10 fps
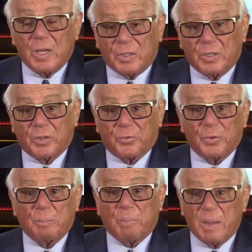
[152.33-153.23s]
than
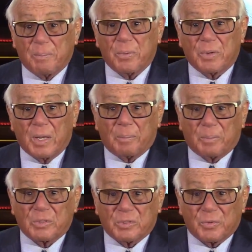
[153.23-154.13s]
3 paper
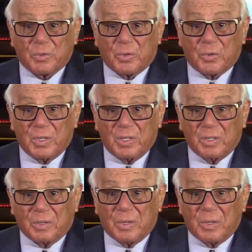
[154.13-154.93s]
napkins if you're going to eat it.